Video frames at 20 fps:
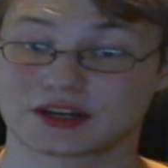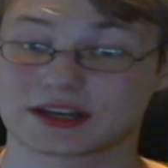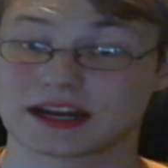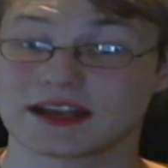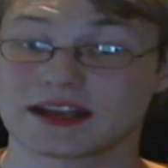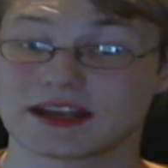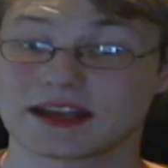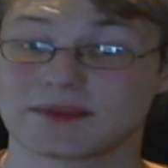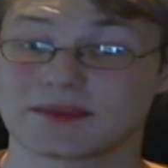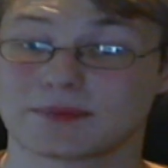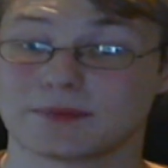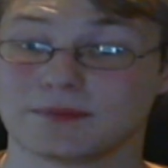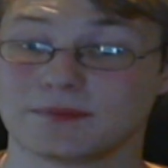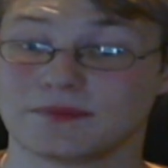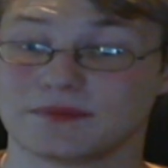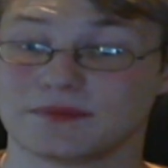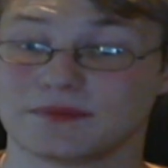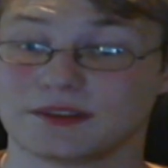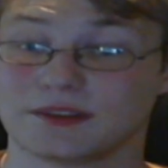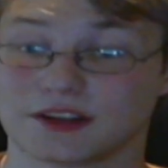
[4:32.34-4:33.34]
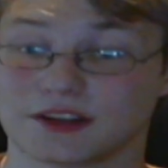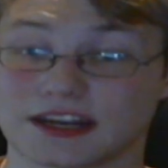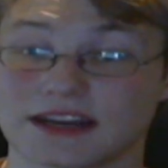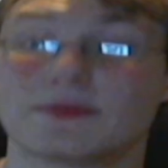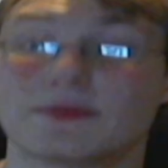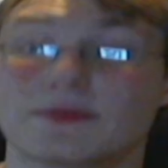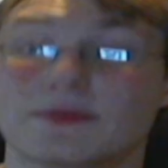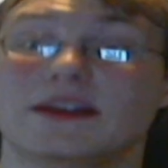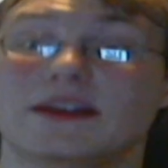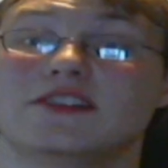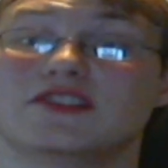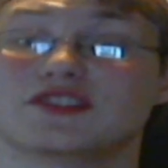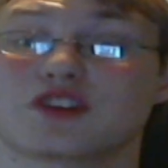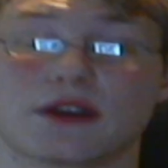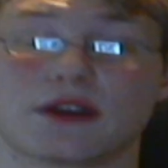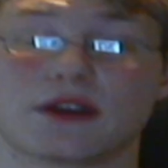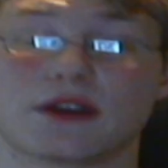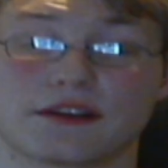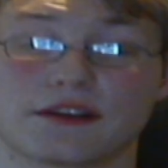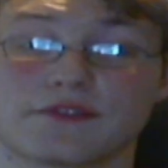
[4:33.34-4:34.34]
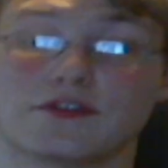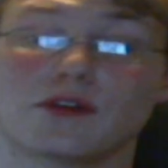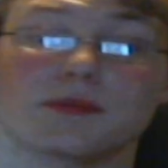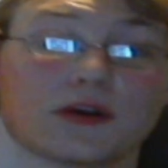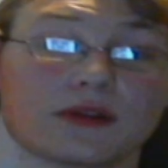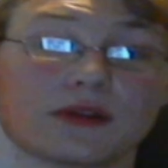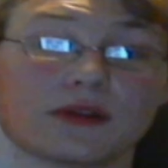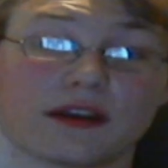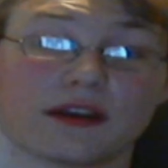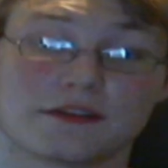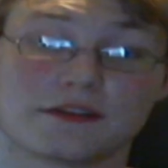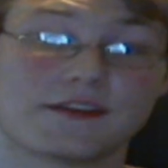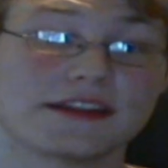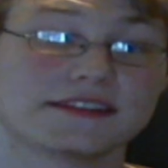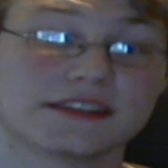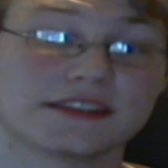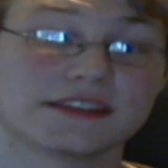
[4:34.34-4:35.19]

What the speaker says: you're gonna be just going full-blown